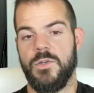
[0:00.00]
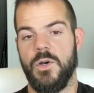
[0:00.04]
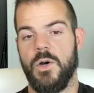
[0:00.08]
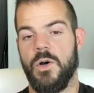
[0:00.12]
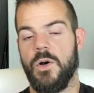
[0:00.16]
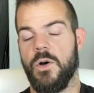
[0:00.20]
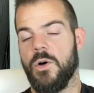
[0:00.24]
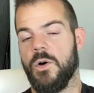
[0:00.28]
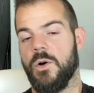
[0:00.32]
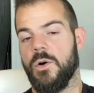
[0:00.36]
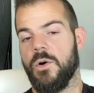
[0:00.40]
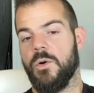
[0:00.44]

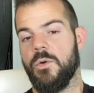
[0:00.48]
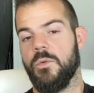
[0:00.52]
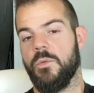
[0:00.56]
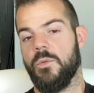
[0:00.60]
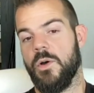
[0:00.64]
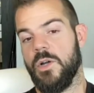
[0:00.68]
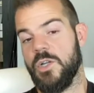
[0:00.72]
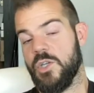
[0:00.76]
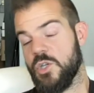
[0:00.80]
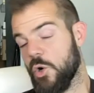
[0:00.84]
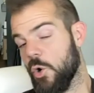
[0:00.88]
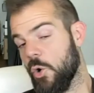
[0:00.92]
So
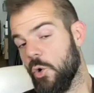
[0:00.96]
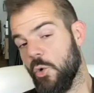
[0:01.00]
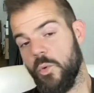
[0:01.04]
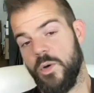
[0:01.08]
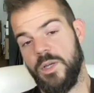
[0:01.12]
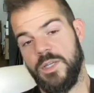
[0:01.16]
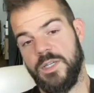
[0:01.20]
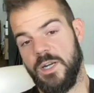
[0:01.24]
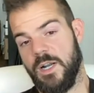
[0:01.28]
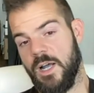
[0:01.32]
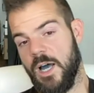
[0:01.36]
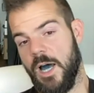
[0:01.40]
it's
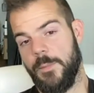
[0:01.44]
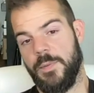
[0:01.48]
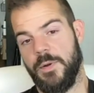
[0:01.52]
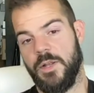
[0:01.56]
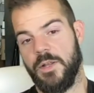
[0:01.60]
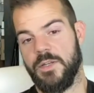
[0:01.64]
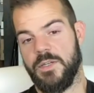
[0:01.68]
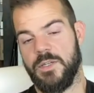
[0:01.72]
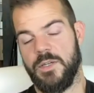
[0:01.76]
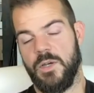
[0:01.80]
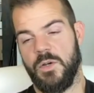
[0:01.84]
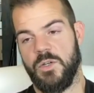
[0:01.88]
always going to happen
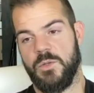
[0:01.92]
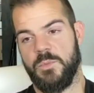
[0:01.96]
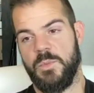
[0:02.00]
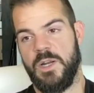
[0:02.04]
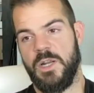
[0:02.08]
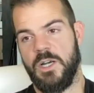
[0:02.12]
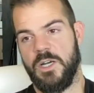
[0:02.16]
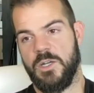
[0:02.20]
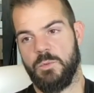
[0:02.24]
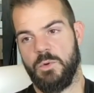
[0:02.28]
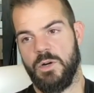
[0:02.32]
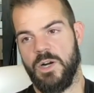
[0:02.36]
on the sales
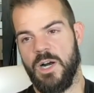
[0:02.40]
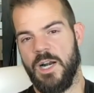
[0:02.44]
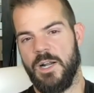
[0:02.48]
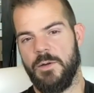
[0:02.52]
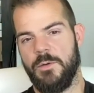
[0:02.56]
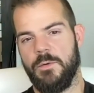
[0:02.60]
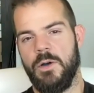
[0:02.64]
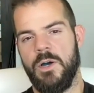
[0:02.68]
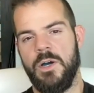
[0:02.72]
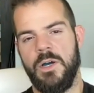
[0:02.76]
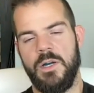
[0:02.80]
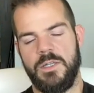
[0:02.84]
meeting because we're kind
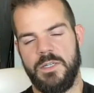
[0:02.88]
of,